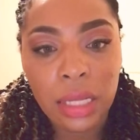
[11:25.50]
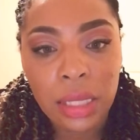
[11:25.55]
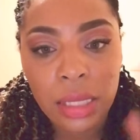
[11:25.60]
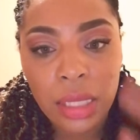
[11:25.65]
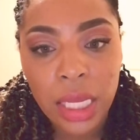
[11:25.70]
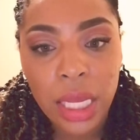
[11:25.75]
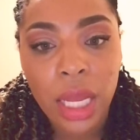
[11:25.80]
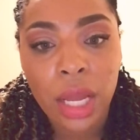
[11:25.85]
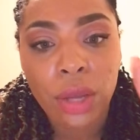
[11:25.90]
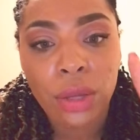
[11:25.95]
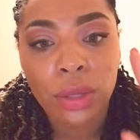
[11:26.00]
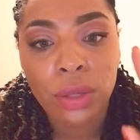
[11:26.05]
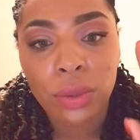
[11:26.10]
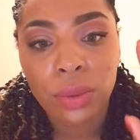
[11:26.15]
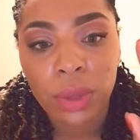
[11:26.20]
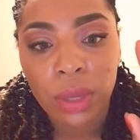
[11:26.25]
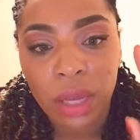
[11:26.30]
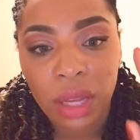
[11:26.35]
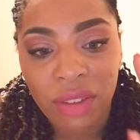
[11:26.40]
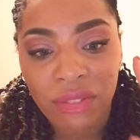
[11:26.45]
tell you
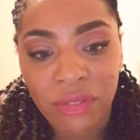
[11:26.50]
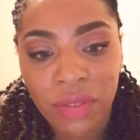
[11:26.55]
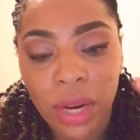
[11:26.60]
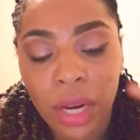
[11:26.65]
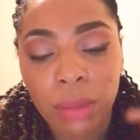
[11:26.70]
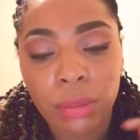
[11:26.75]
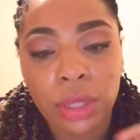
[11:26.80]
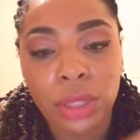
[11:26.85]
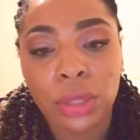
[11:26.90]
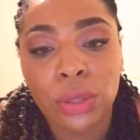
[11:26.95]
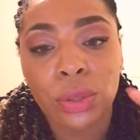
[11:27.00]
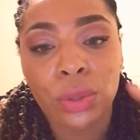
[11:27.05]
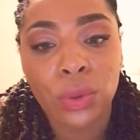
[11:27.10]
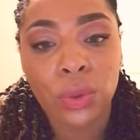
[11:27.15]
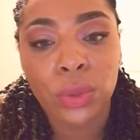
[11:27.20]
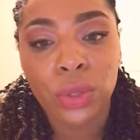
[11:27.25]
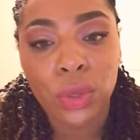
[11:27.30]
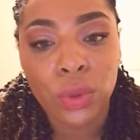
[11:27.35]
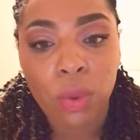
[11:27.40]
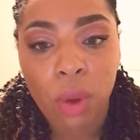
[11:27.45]
and confirm to you
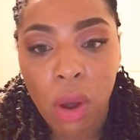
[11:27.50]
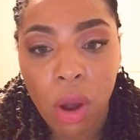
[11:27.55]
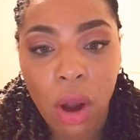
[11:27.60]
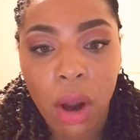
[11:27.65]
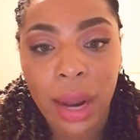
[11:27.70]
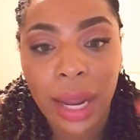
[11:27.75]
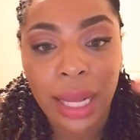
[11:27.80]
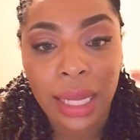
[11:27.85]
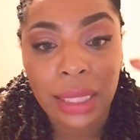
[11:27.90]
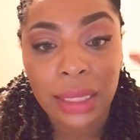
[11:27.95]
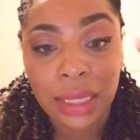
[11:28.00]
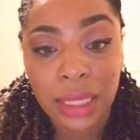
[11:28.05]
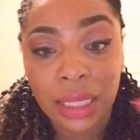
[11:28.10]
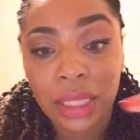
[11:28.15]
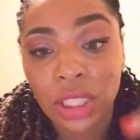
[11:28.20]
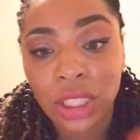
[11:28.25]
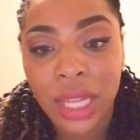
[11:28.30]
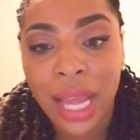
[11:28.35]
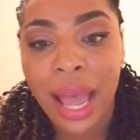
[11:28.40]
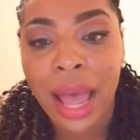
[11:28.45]
who you are as
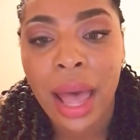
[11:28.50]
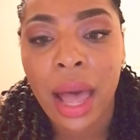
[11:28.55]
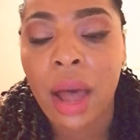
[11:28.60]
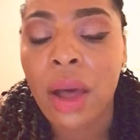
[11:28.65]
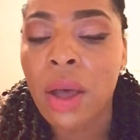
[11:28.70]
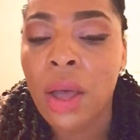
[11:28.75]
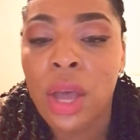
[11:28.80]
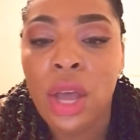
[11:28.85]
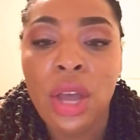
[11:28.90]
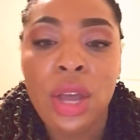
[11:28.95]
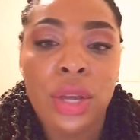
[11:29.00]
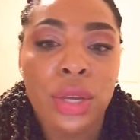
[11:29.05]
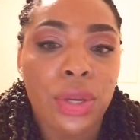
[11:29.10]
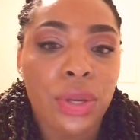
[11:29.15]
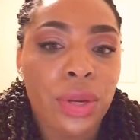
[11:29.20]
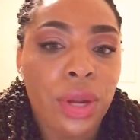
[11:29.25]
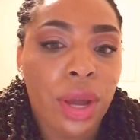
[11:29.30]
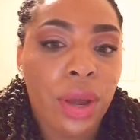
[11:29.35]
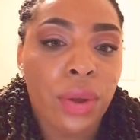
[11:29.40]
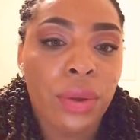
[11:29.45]
his child, you
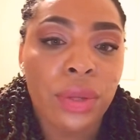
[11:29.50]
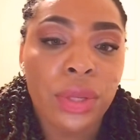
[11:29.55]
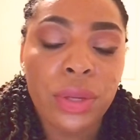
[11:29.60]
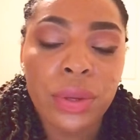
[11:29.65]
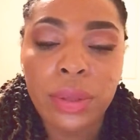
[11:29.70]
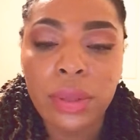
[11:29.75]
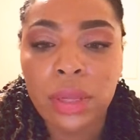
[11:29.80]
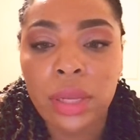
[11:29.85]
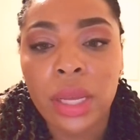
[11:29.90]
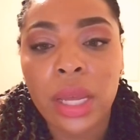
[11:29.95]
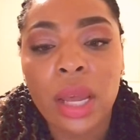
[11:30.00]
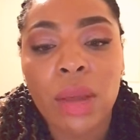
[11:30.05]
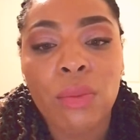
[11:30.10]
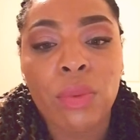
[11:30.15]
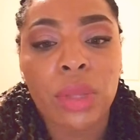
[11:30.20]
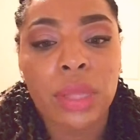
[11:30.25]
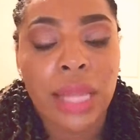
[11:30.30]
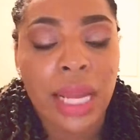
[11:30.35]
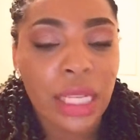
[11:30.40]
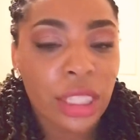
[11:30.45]
know, you'll look at
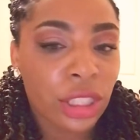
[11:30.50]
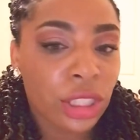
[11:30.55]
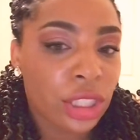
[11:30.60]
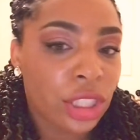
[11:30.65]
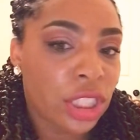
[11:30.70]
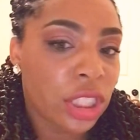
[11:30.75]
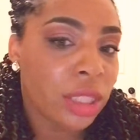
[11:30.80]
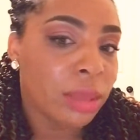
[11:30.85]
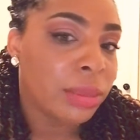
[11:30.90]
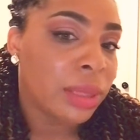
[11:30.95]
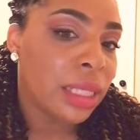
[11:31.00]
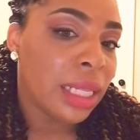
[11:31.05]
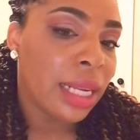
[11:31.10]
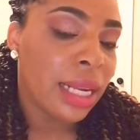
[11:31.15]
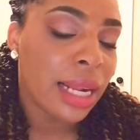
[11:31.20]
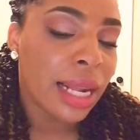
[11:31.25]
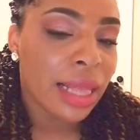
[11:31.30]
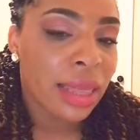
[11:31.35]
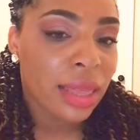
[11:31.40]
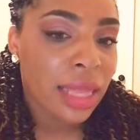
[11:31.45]
relationships
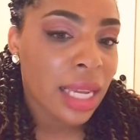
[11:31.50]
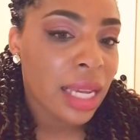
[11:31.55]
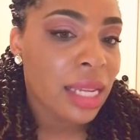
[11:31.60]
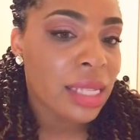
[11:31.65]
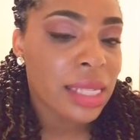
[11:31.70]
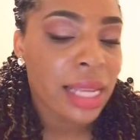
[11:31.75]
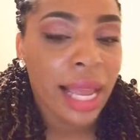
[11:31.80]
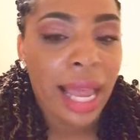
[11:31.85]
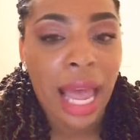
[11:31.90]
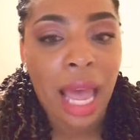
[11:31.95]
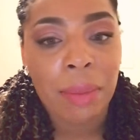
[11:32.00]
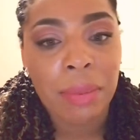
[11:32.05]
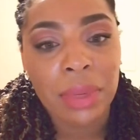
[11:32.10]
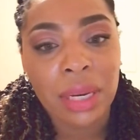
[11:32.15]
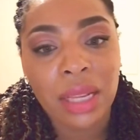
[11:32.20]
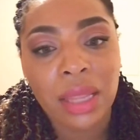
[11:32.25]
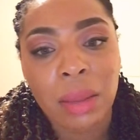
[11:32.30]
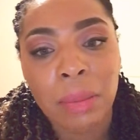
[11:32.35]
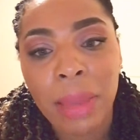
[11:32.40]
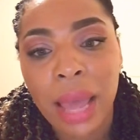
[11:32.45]
and things that
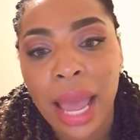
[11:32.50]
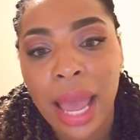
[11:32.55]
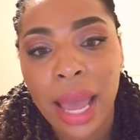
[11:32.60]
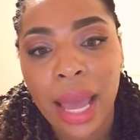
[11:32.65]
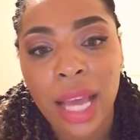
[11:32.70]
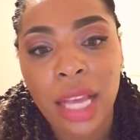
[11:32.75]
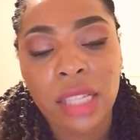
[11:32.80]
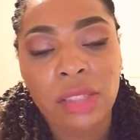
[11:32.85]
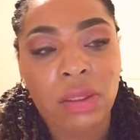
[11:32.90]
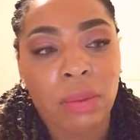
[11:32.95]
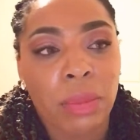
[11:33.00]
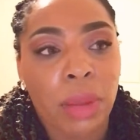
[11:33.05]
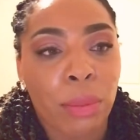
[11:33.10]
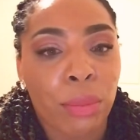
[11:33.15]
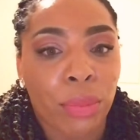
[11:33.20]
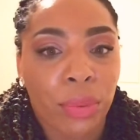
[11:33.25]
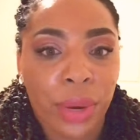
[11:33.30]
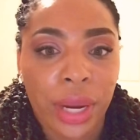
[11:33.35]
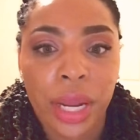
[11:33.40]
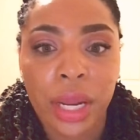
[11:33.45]
happened in the past from a
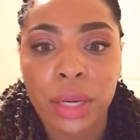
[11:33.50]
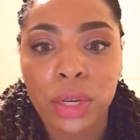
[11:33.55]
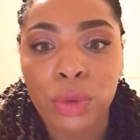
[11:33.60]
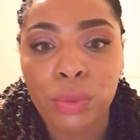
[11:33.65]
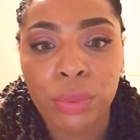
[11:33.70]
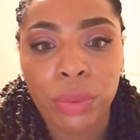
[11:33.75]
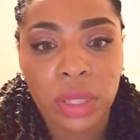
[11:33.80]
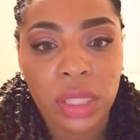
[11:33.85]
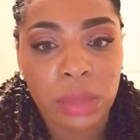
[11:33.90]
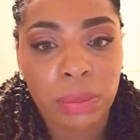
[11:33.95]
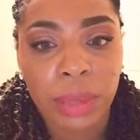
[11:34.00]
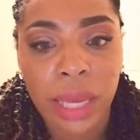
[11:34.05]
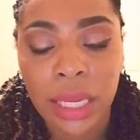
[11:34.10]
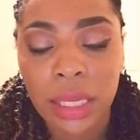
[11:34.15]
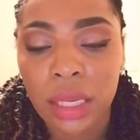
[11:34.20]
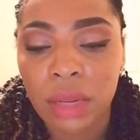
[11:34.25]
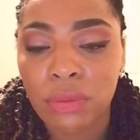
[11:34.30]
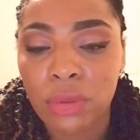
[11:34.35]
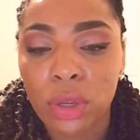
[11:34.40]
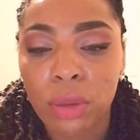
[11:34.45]
brand new
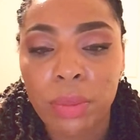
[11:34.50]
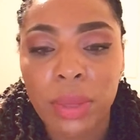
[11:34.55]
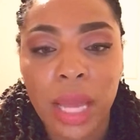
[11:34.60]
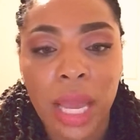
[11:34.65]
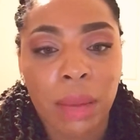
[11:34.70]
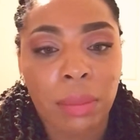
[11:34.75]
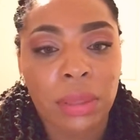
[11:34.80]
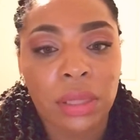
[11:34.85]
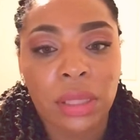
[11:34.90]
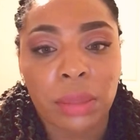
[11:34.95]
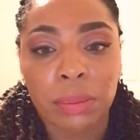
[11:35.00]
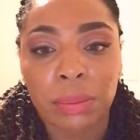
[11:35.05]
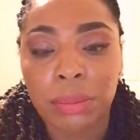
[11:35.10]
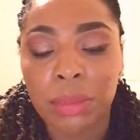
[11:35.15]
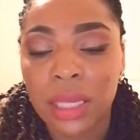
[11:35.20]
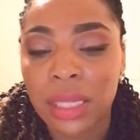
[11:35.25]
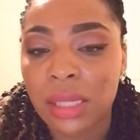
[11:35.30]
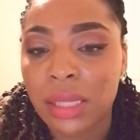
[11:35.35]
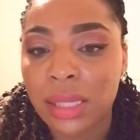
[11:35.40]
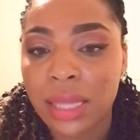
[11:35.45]
perspective. You'll be able to
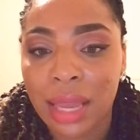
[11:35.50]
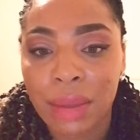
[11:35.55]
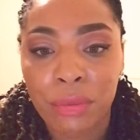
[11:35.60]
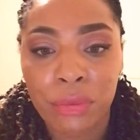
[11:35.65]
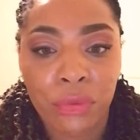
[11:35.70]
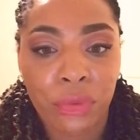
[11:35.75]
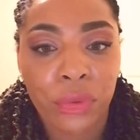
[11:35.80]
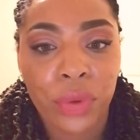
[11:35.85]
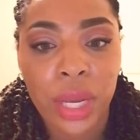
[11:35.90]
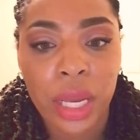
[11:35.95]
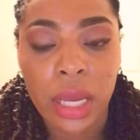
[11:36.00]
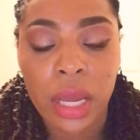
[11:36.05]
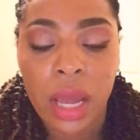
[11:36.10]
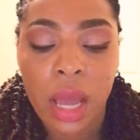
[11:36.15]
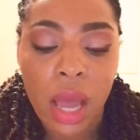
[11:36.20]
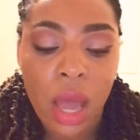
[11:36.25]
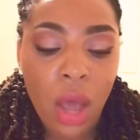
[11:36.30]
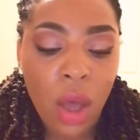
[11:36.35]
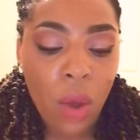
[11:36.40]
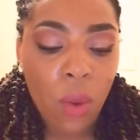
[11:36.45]
be set free.
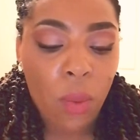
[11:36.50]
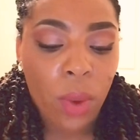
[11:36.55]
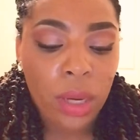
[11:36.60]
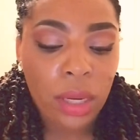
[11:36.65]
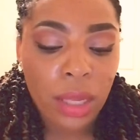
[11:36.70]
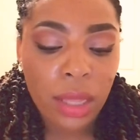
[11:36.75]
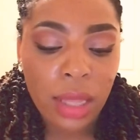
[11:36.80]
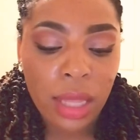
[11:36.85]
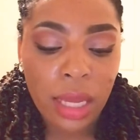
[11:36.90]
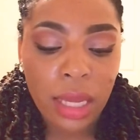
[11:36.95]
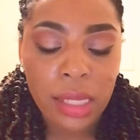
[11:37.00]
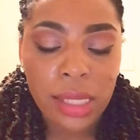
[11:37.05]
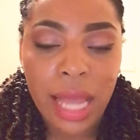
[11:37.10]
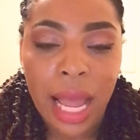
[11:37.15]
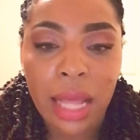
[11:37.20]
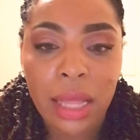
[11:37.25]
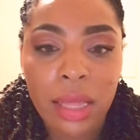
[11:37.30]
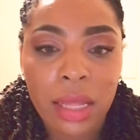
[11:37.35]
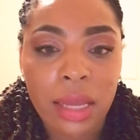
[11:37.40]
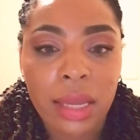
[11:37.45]
One of the things
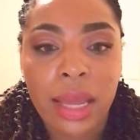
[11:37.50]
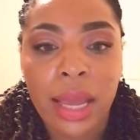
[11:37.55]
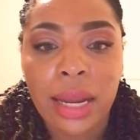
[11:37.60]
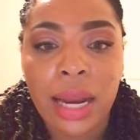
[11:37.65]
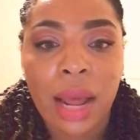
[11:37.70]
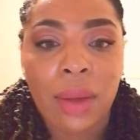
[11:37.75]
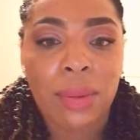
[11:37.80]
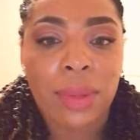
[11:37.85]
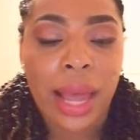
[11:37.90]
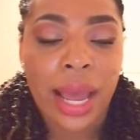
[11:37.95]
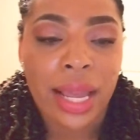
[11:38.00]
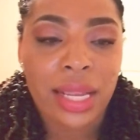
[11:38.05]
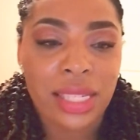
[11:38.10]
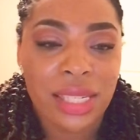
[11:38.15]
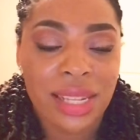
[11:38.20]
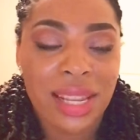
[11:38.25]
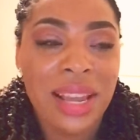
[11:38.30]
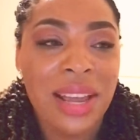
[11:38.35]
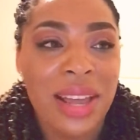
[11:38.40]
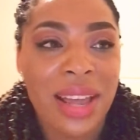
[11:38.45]
I look at,
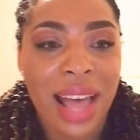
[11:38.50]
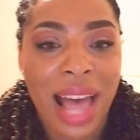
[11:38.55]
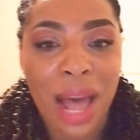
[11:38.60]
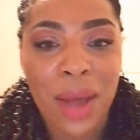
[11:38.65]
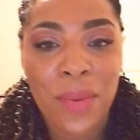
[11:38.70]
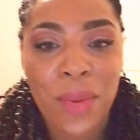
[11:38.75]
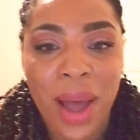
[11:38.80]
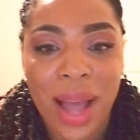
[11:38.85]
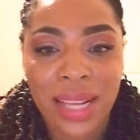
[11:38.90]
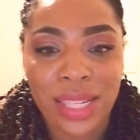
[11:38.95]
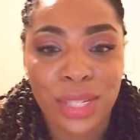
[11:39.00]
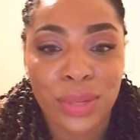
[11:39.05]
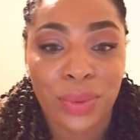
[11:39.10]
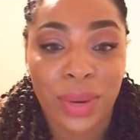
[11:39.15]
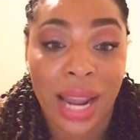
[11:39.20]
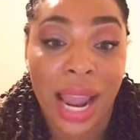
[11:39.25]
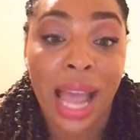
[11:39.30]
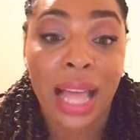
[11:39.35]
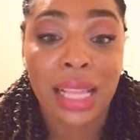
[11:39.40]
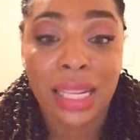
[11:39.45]
I watch
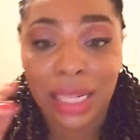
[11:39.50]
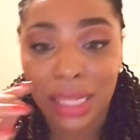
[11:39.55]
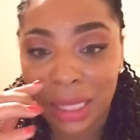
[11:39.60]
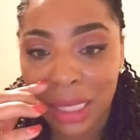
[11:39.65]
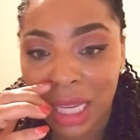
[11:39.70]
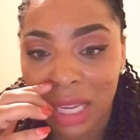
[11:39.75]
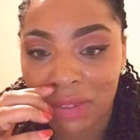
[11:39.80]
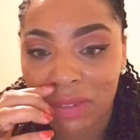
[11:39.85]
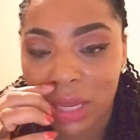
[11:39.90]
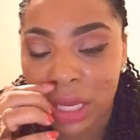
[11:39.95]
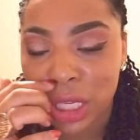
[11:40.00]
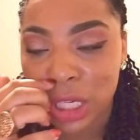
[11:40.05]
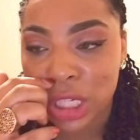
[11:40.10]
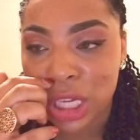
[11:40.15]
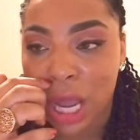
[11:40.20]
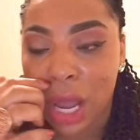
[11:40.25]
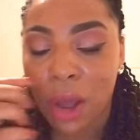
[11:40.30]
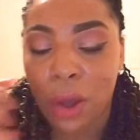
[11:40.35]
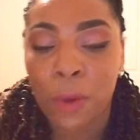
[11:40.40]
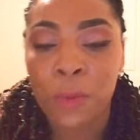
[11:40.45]
reality TV
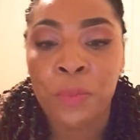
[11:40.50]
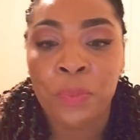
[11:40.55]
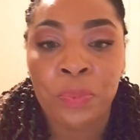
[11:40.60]
show,